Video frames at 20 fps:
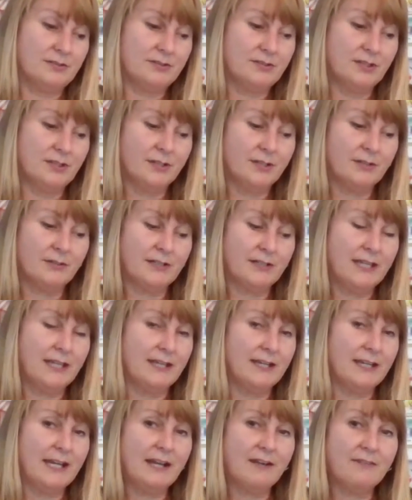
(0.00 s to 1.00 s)
So
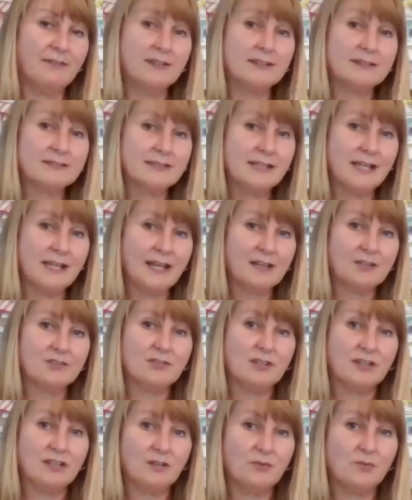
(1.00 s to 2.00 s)
again, having a snack,
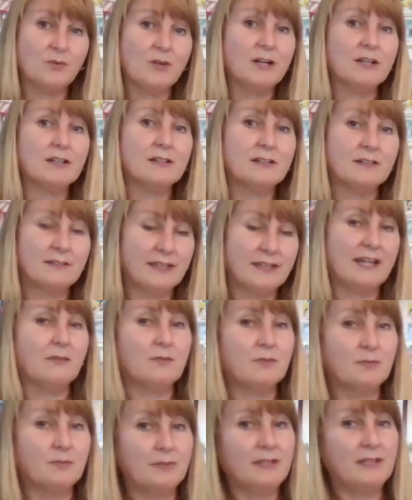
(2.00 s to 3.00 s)
drinking water,
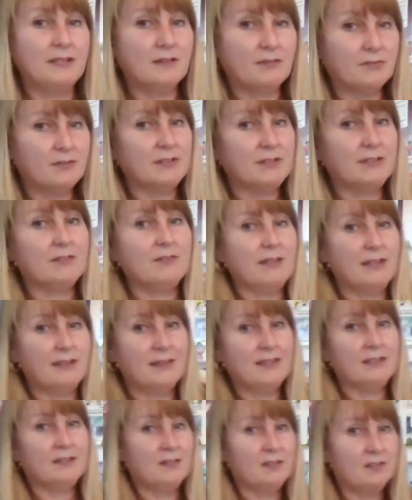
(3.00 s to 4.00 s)
that will be a really great
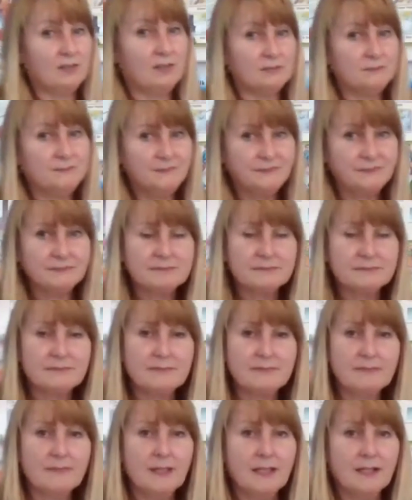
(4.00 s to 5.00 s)
thing to
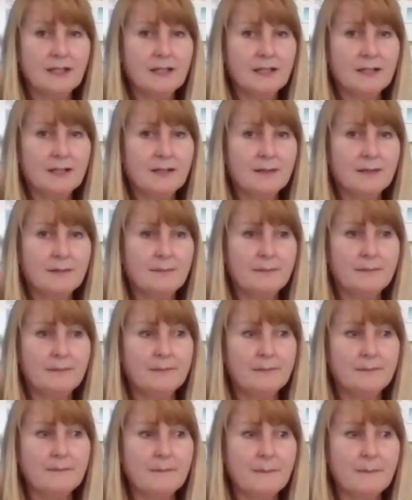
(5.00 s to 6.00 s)
do.
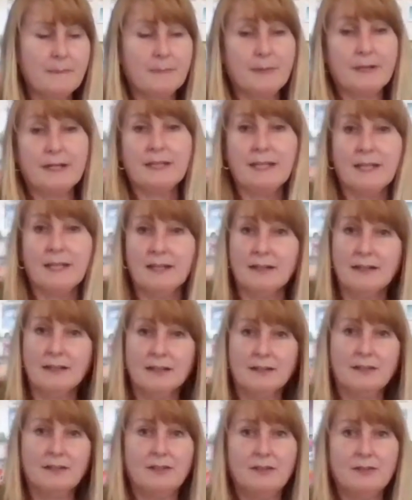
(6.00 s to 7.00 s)
Um, but again,
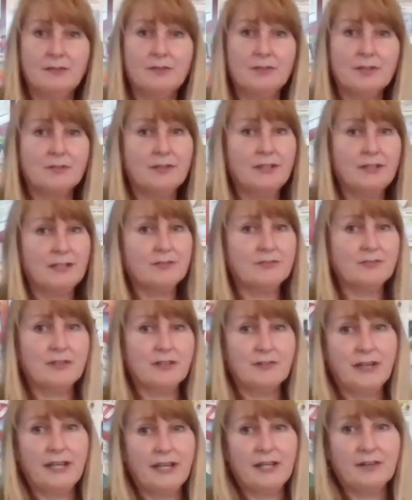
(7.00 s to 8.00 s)
you don't need to
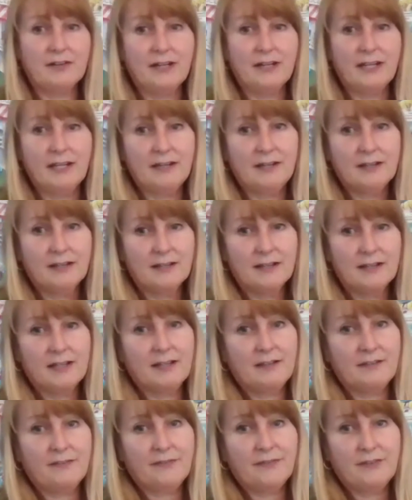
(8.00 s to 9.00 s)
drink Gatorade
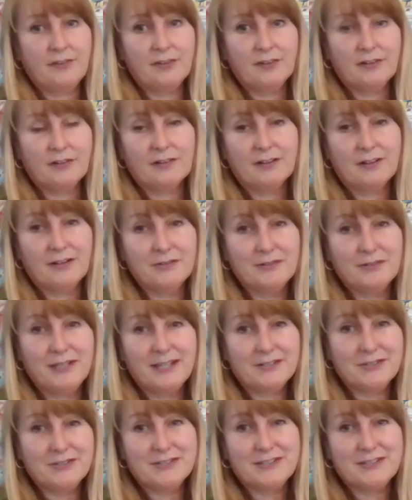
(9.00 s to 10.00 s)
if you're only
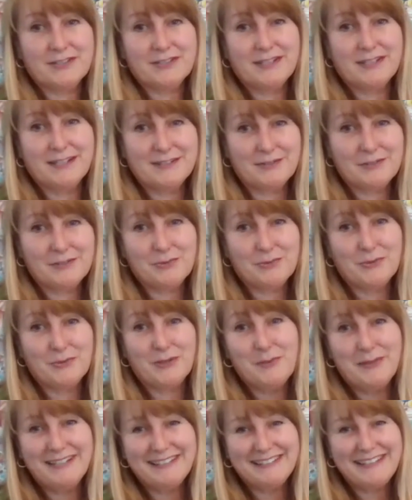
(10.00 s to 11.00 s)
exercising for 20
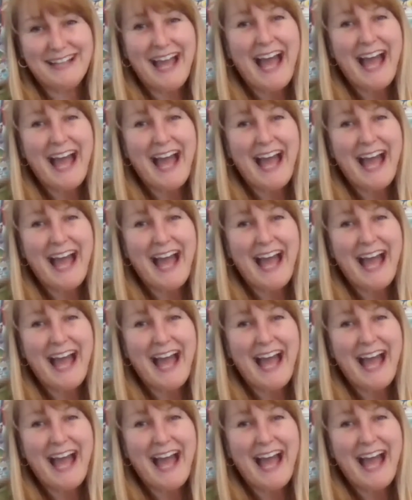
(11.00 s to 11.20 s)
minutes.